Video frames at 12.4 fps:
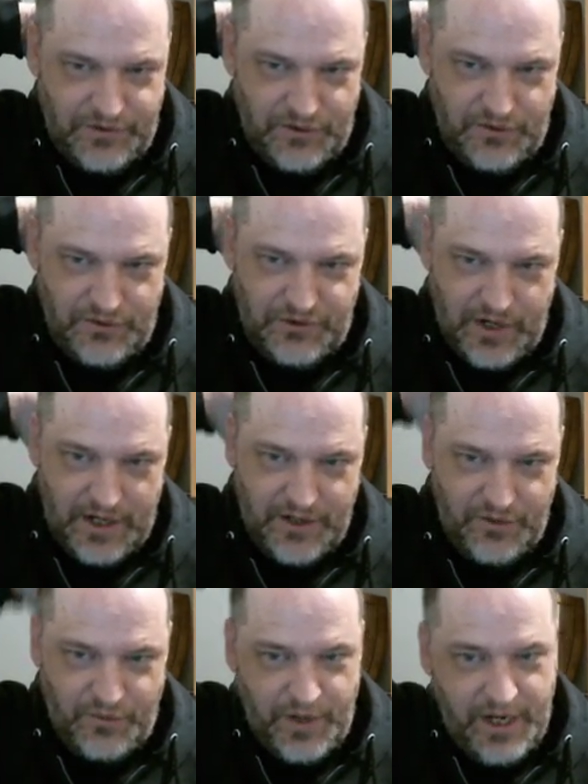So they're
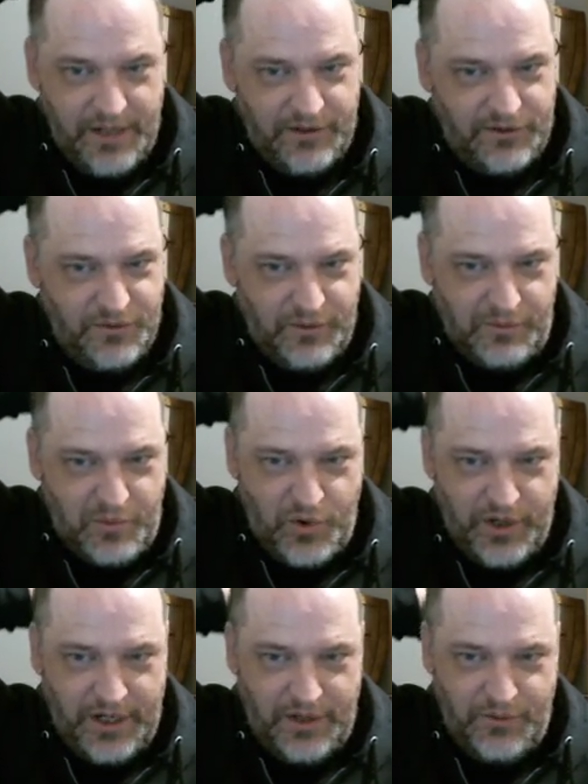trying to race to a
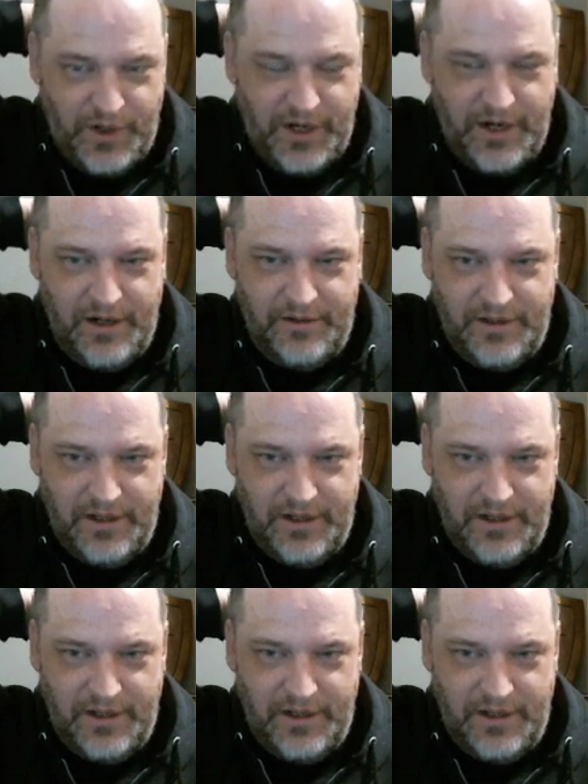point where